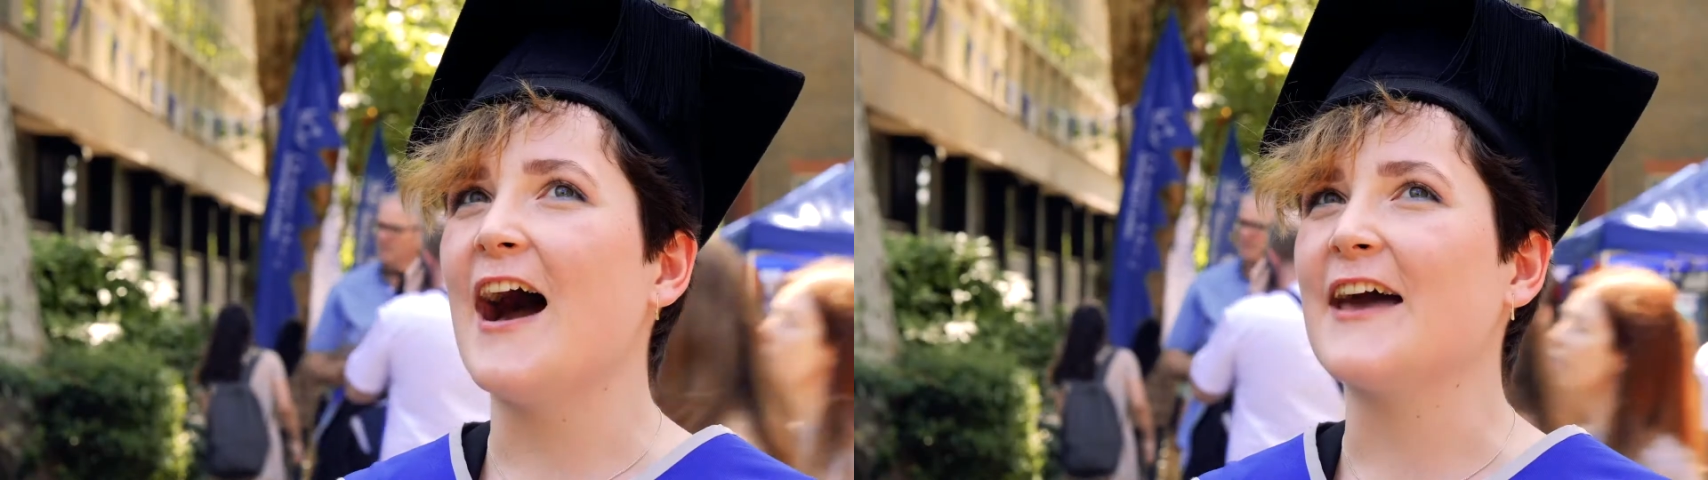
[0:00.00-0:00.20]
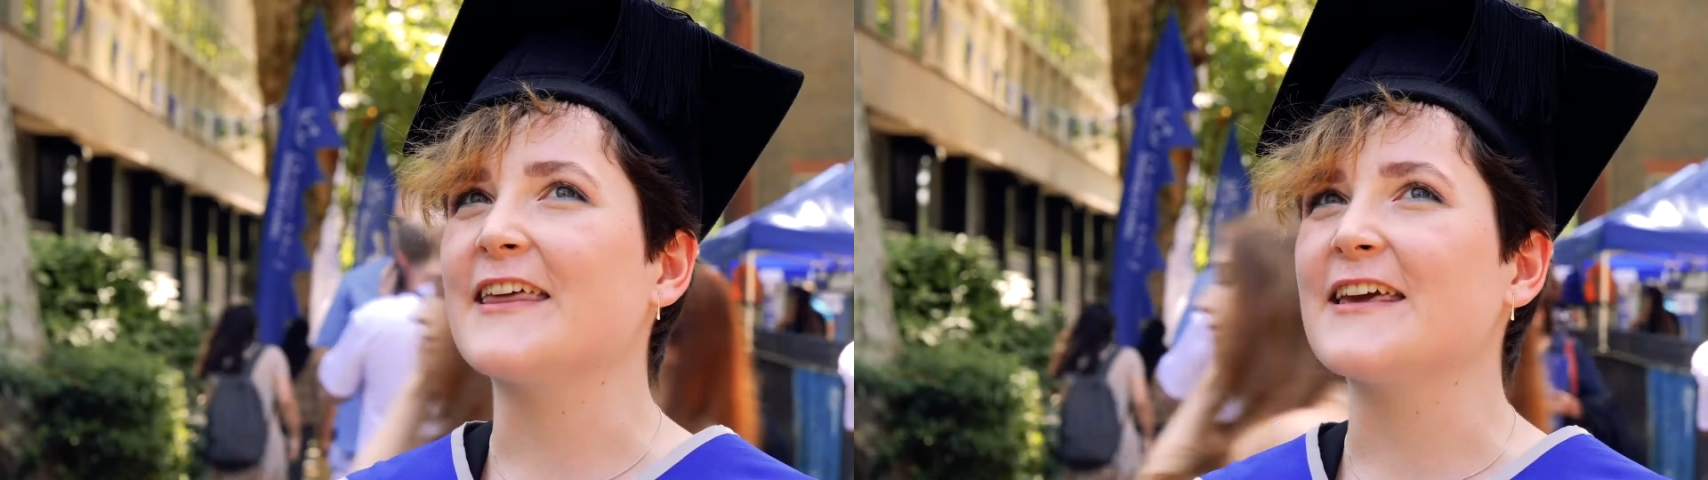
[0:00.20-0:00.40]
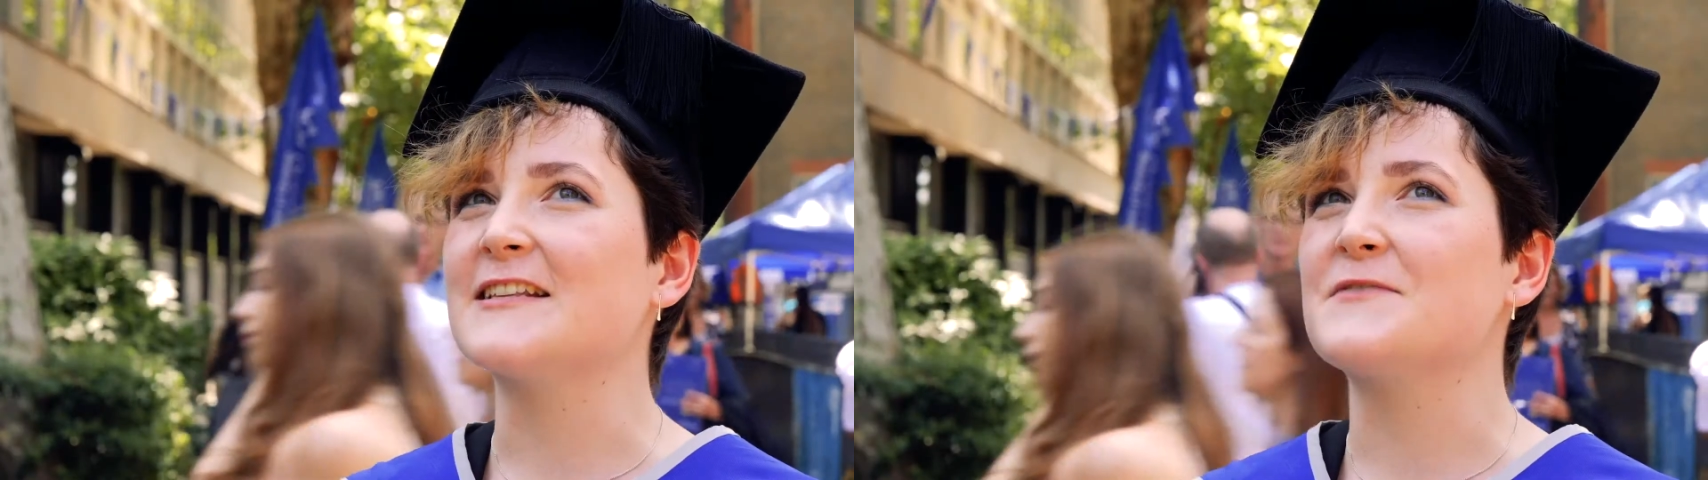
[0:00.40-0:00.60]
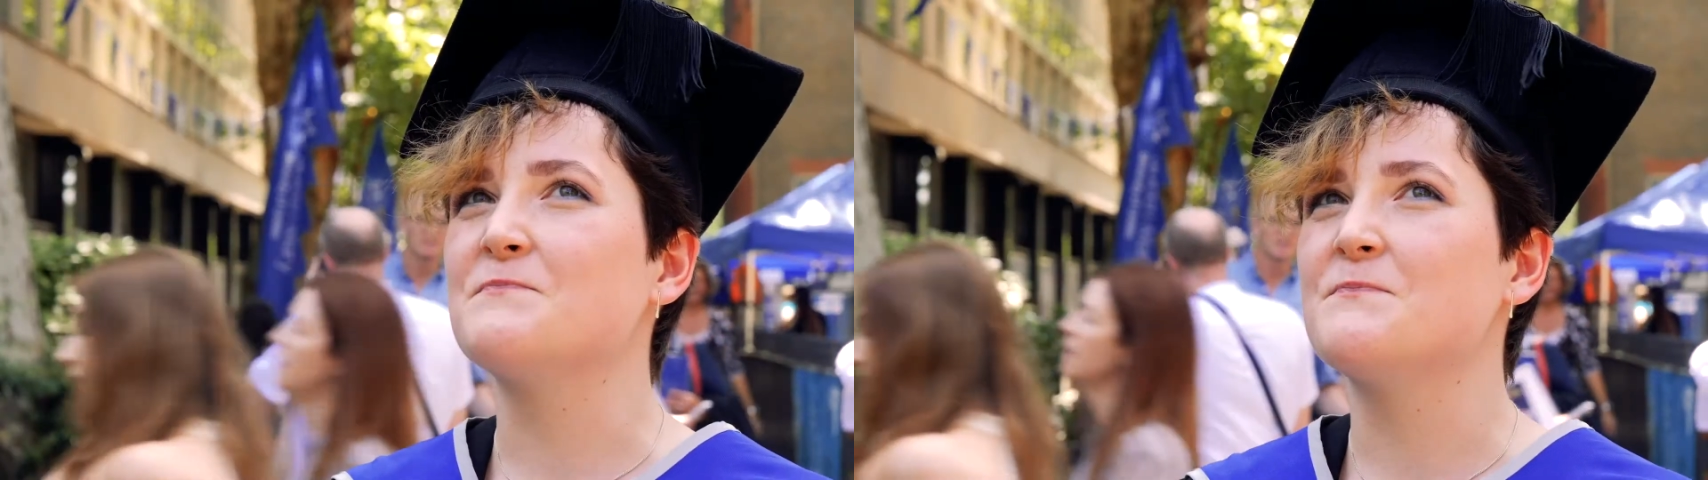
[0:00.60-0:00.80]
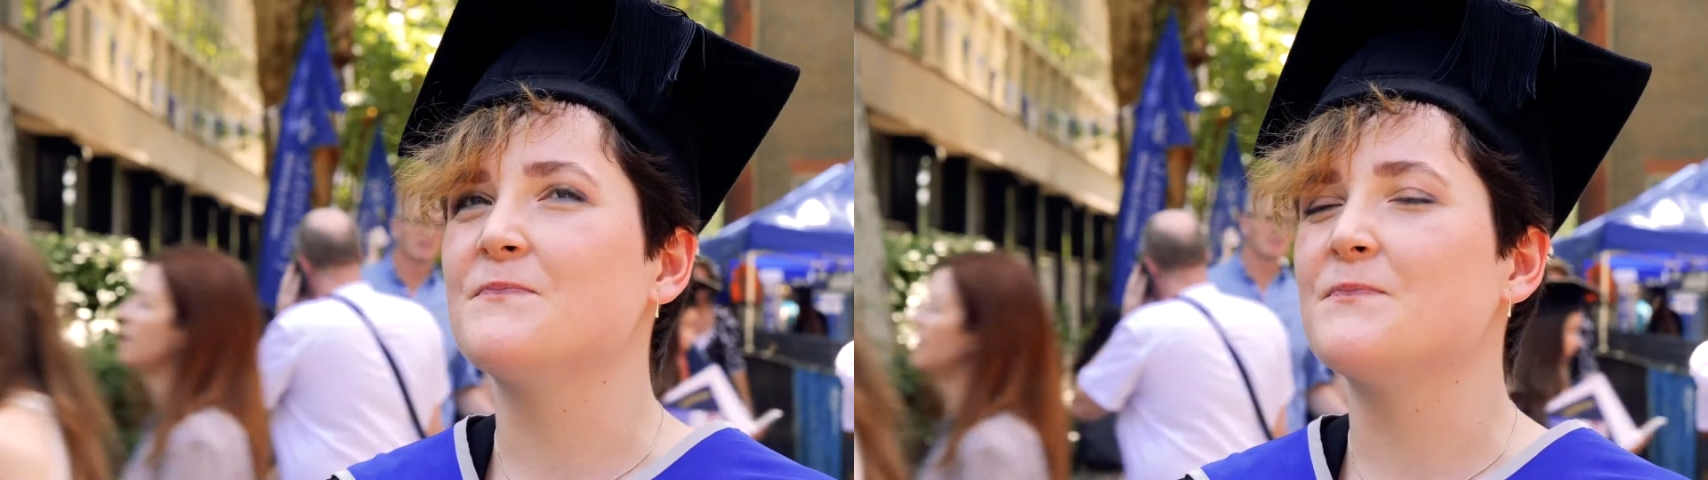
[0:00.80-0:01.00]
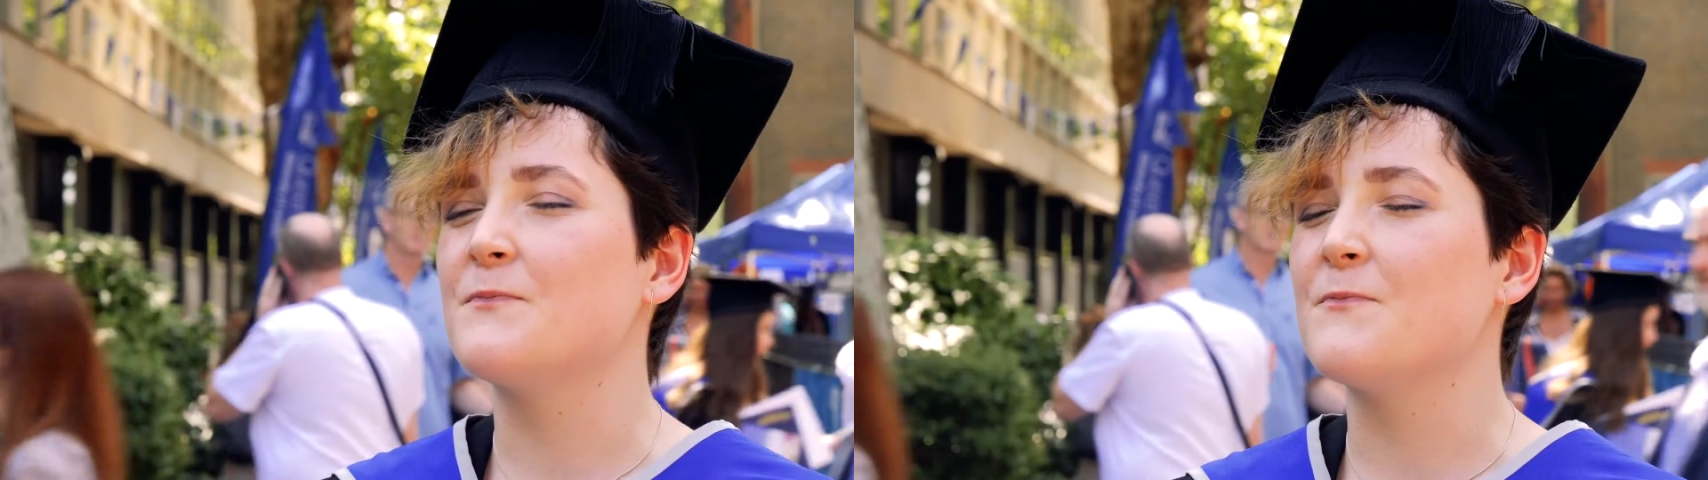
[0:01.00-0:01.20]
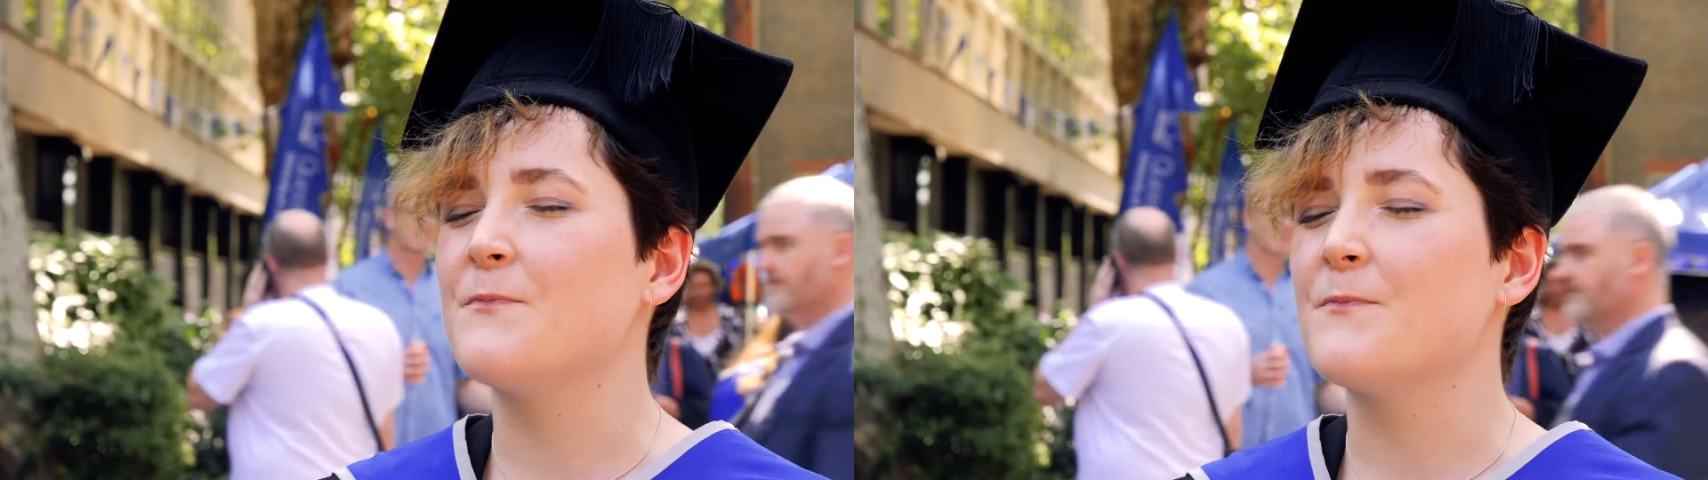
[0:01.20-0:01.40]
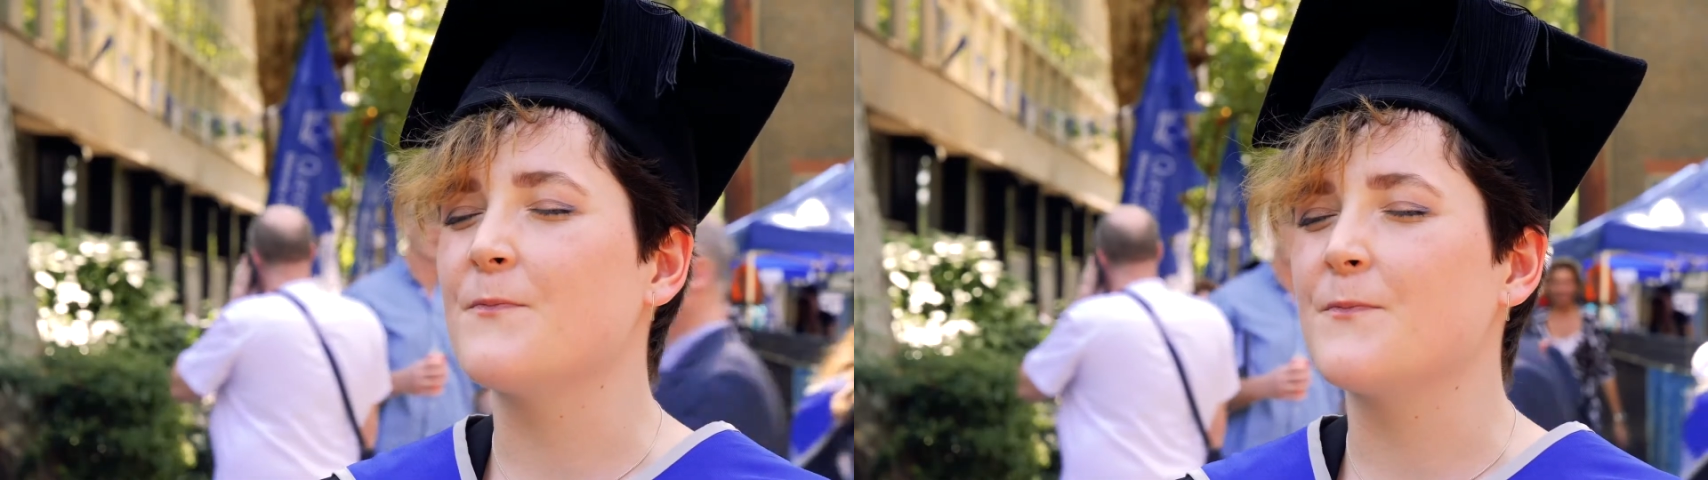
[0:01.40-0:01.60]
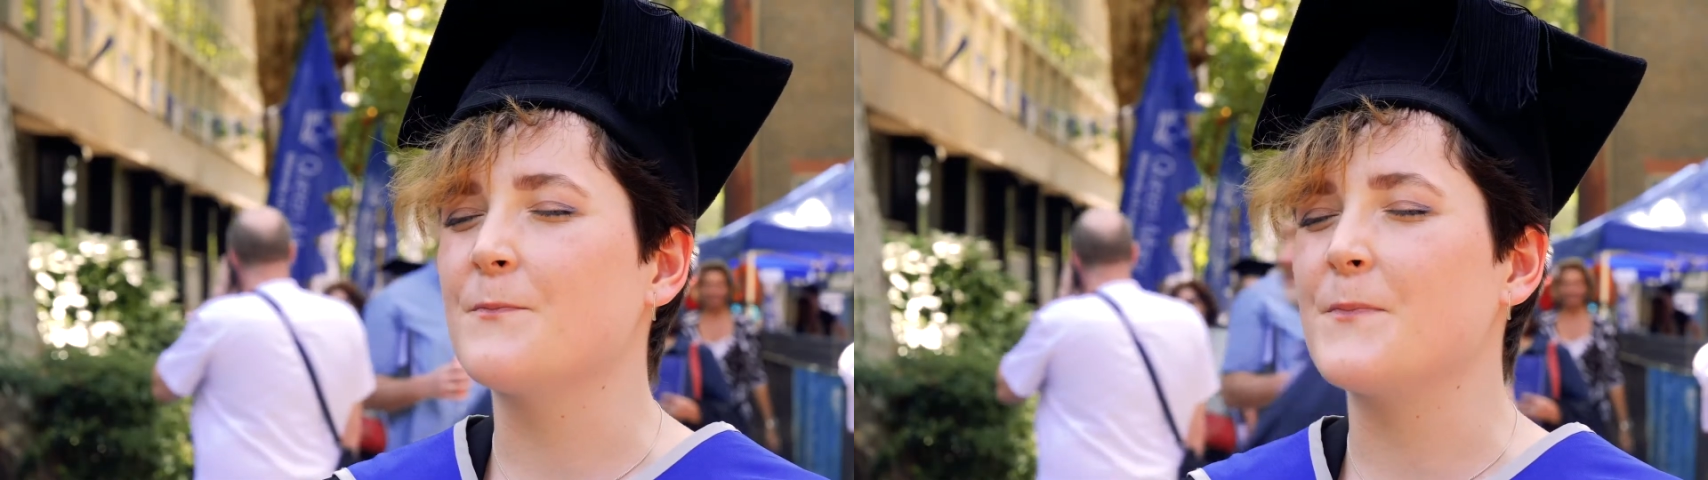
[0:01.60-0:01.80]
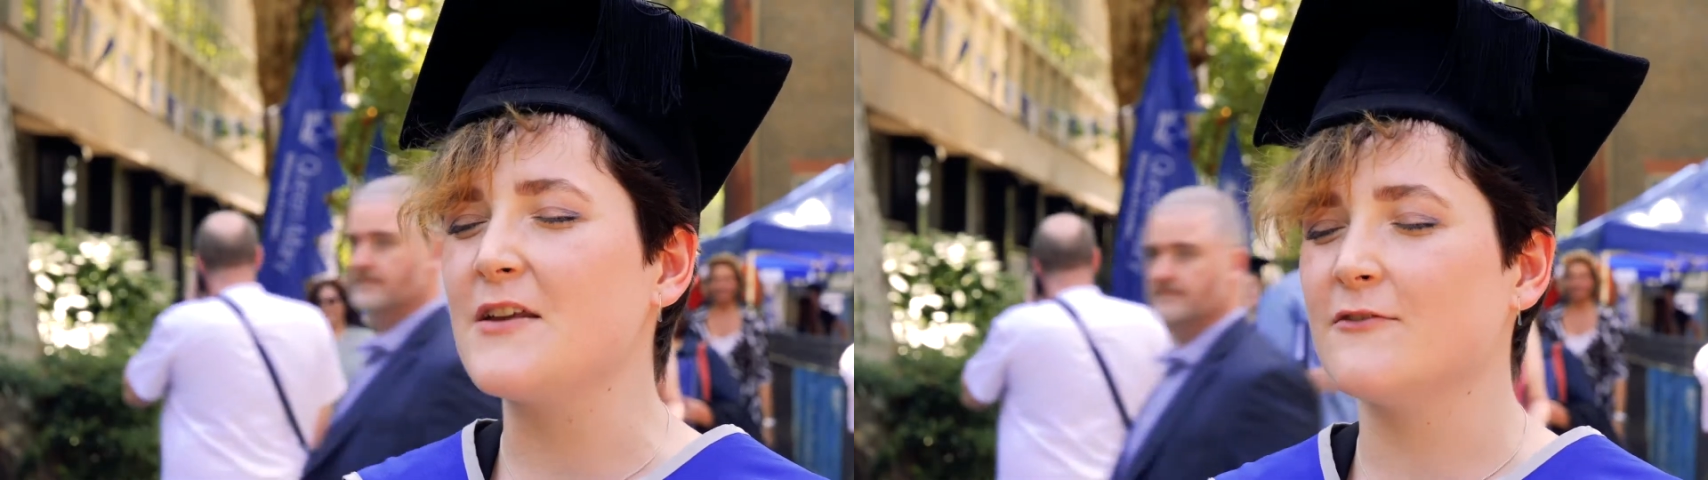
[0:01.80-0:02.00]
I think it's
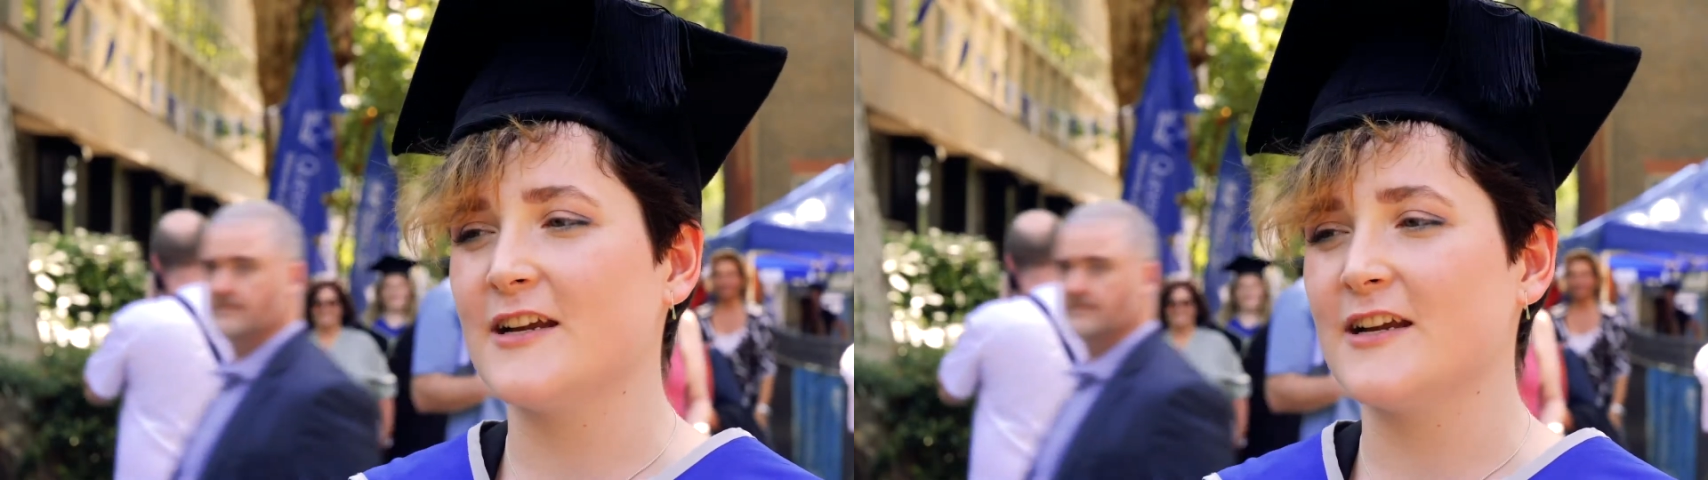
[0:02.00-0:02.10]
been